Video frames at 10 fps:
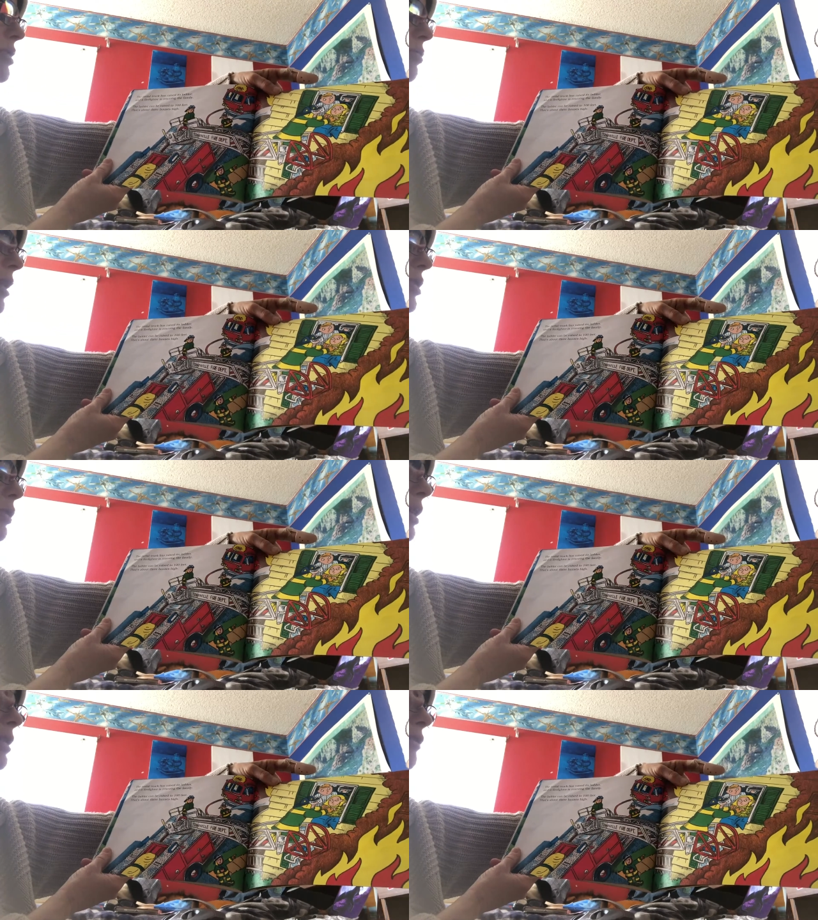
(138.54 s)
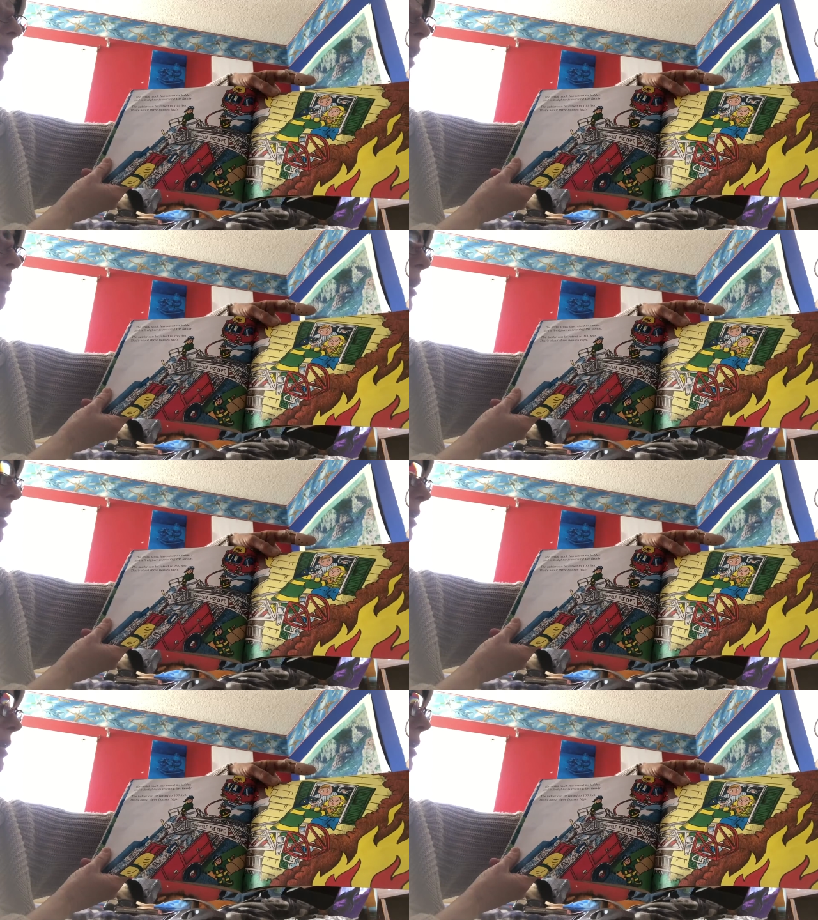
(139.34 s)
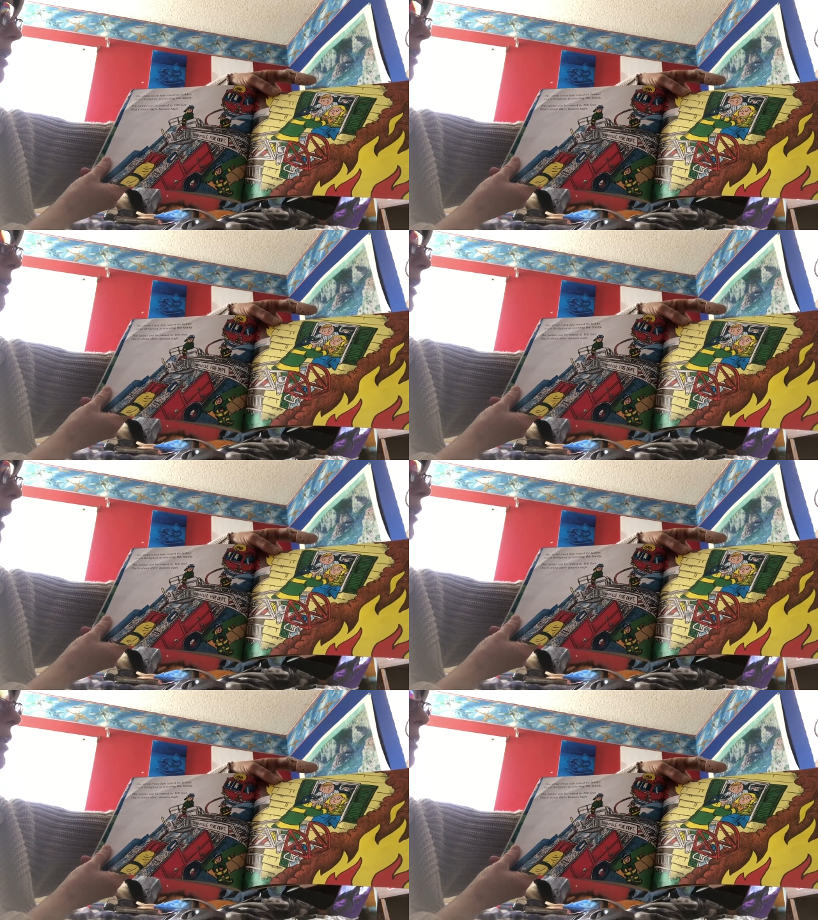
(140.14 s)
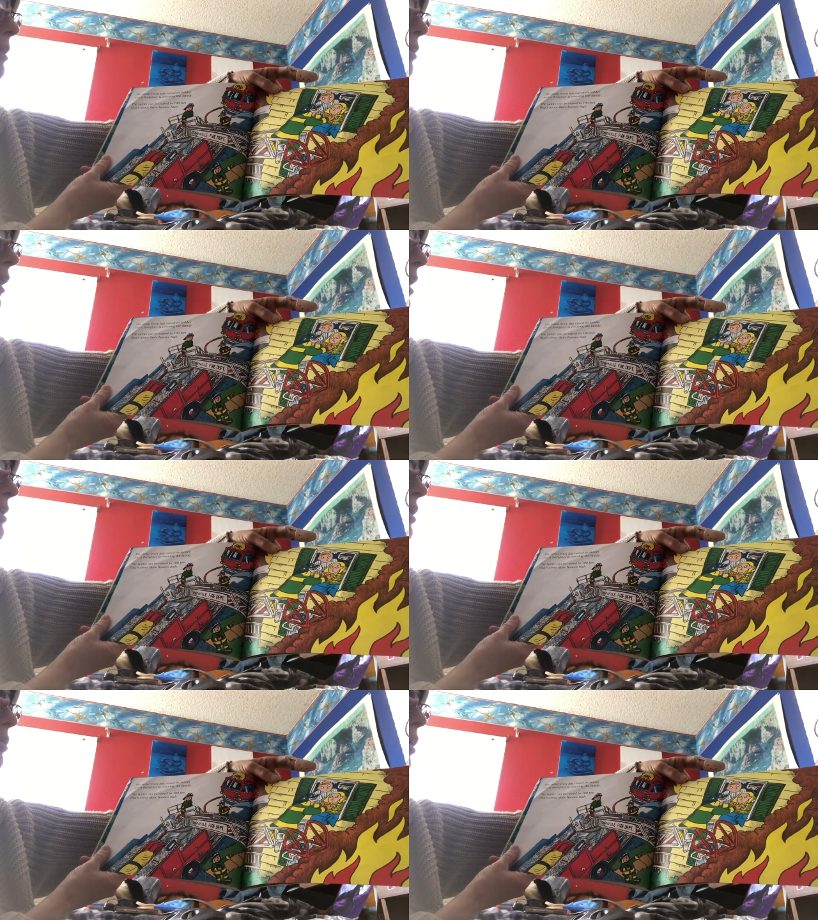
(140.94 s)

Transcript: [unreadable: no face in view]